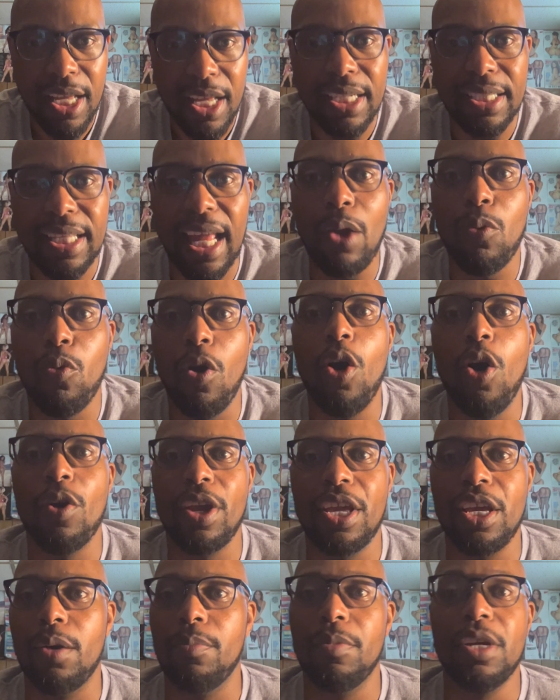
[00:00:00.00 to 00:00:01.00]
They want
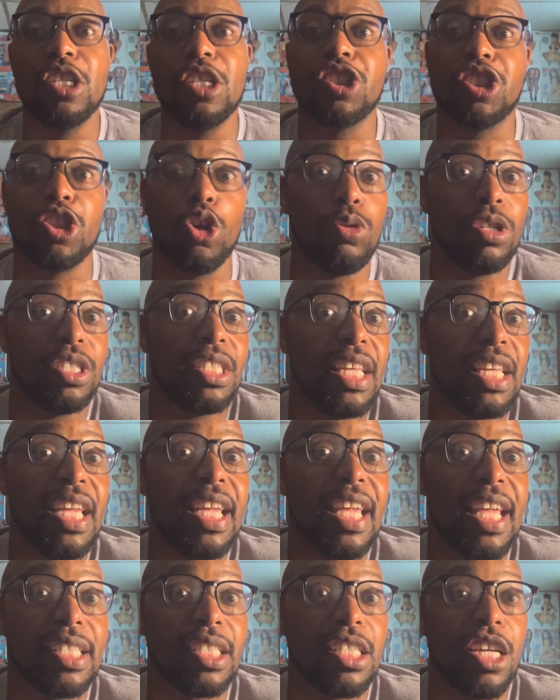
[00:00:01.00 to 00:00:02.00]
him, soon as he
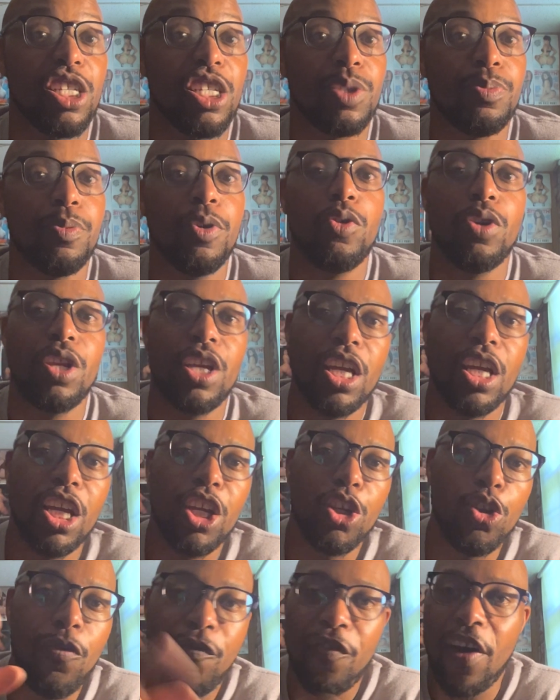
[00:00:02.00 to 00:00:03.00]
gets undisputed,
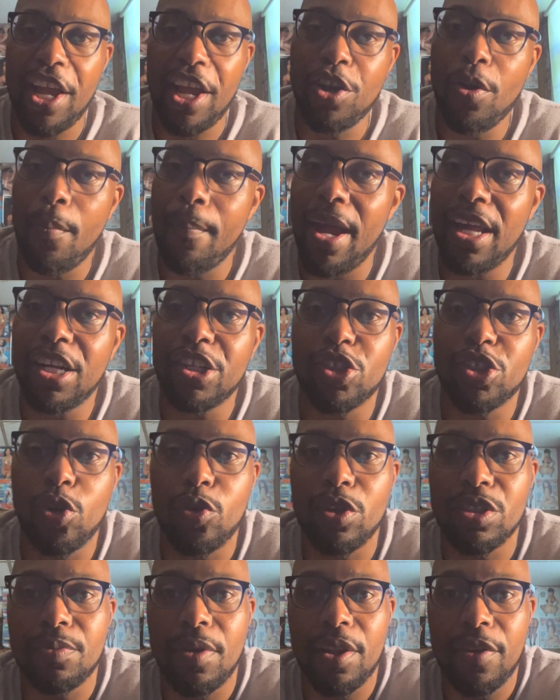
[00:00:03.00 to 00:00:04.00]
you fighting your
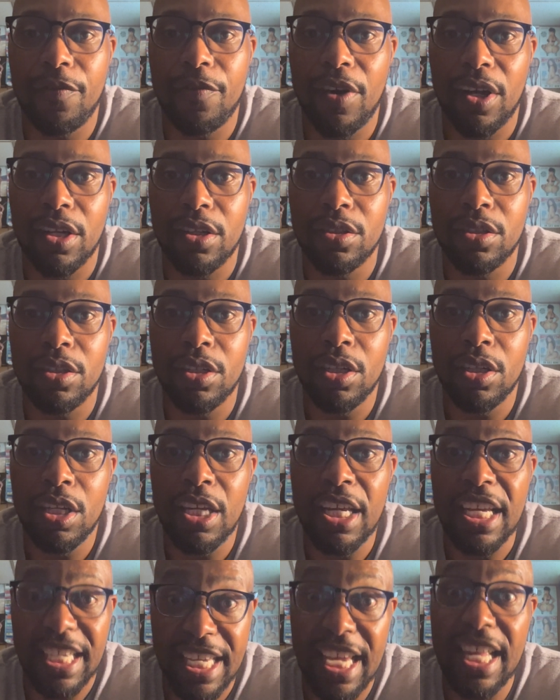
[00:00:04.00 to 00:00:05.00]
mandatories, motherfucker.
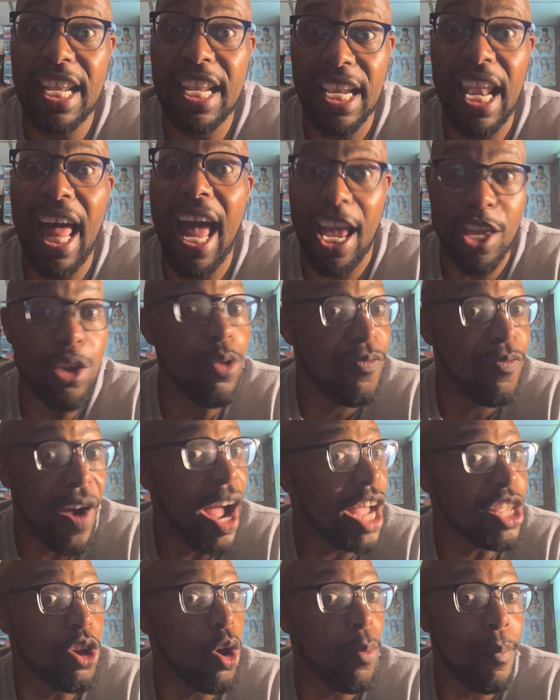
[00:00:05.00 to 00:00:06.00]
Get in line. You
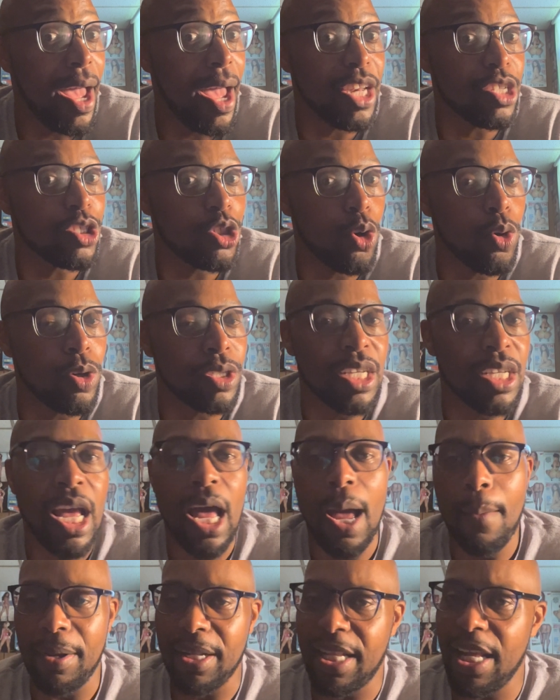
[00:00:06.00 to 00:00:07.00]
fighting your mandatories.
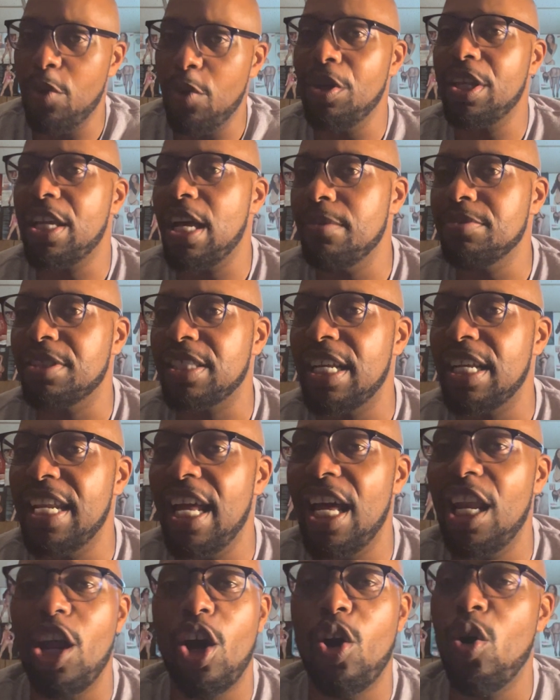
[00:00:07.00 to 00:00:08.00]
But then when it comes to
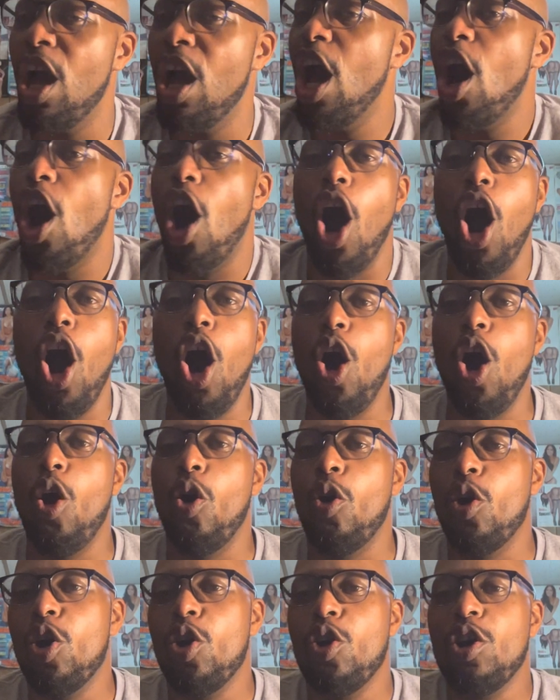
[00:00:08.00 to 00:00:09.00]
Canelo,
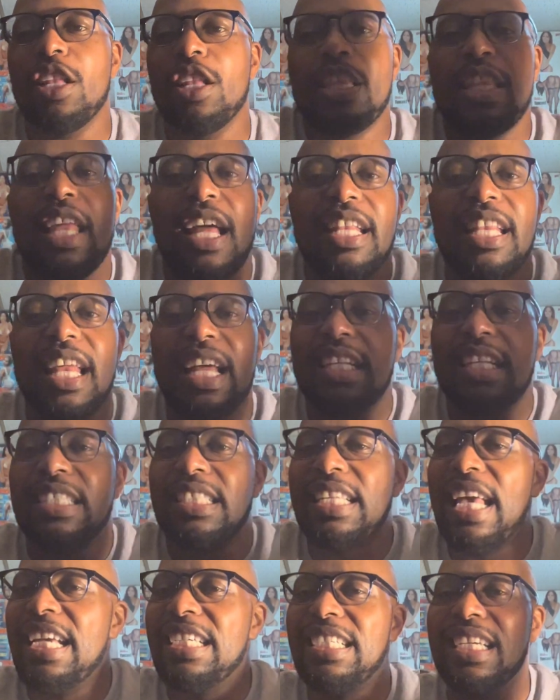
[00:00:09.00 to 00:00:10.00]
that
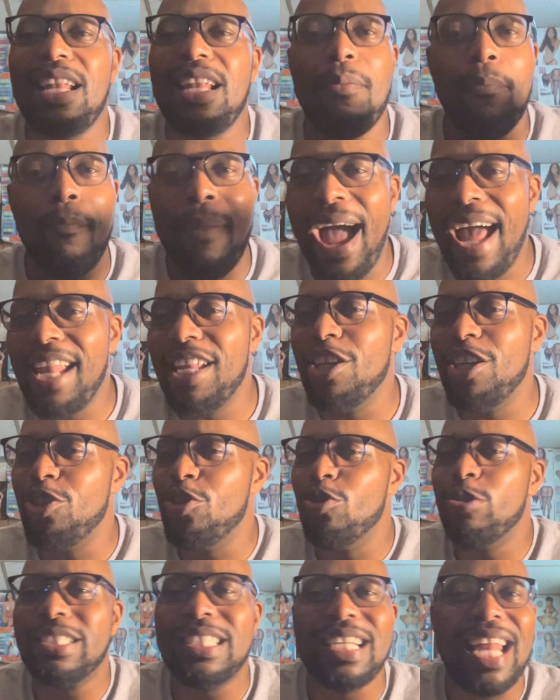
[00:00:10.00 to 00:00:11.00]
sanctioning body
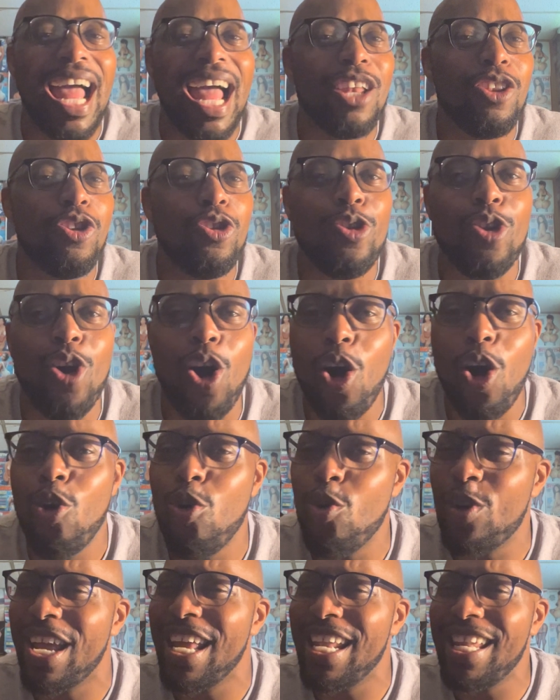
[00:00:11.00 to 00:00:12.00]
does not know
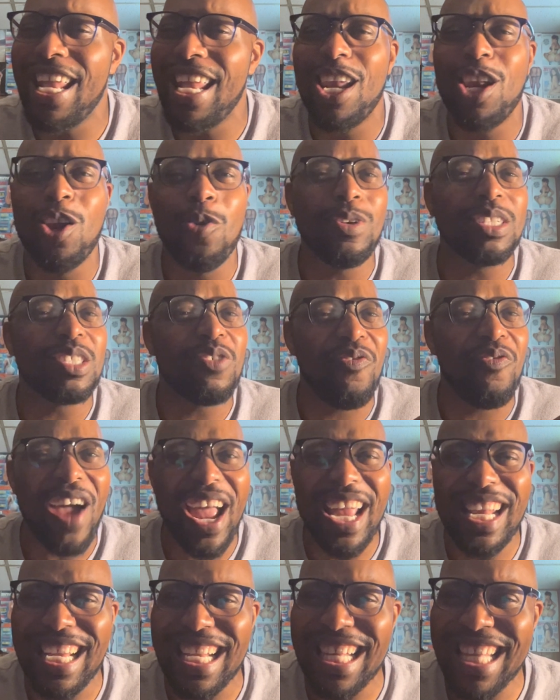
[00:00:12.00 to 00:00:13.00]
who Canelo is
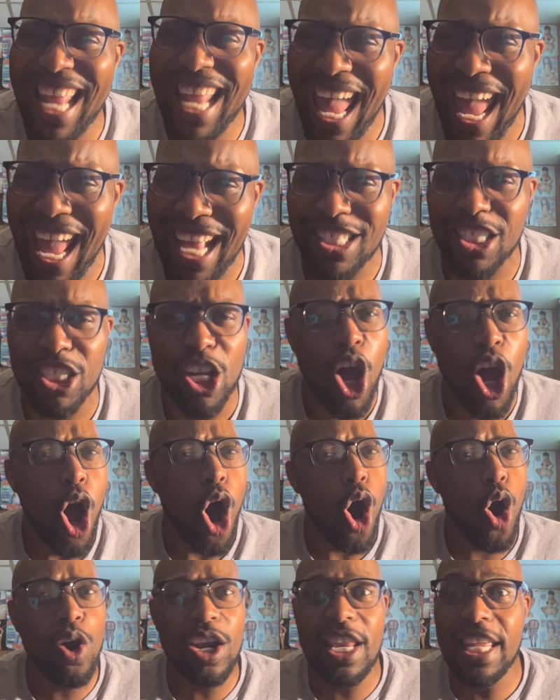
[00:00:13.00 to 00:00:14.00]
fighting next.
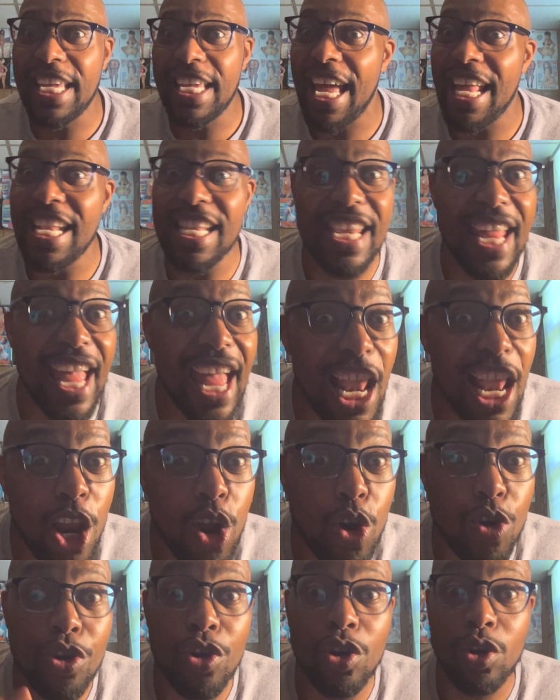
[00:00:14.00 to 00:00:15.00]
Only
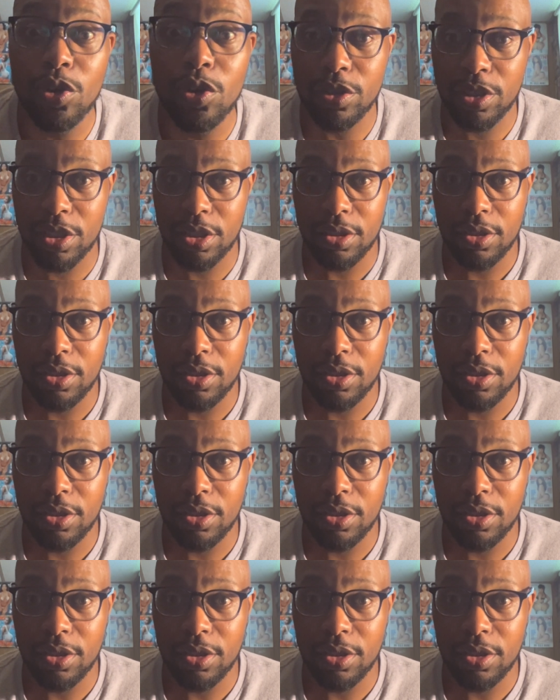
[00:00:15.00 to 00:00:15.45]
Canelo knows.